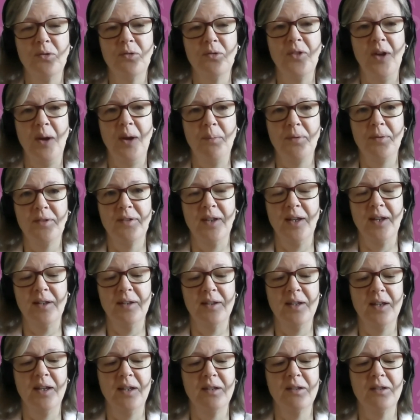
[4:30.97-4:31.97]

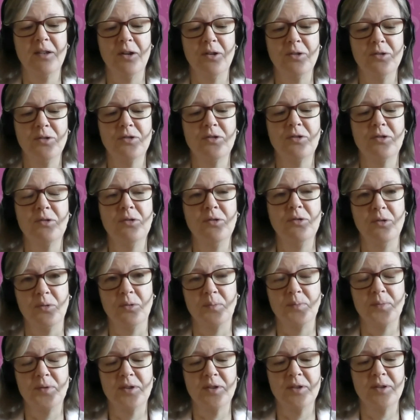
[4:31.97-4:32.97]
representing those
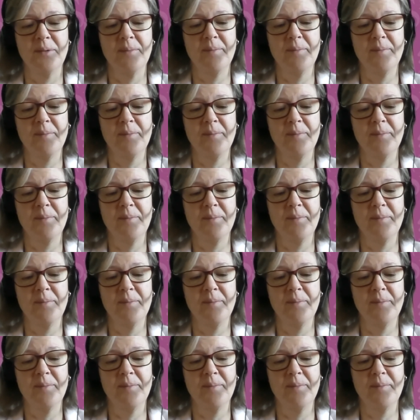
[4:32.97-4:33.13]
groups.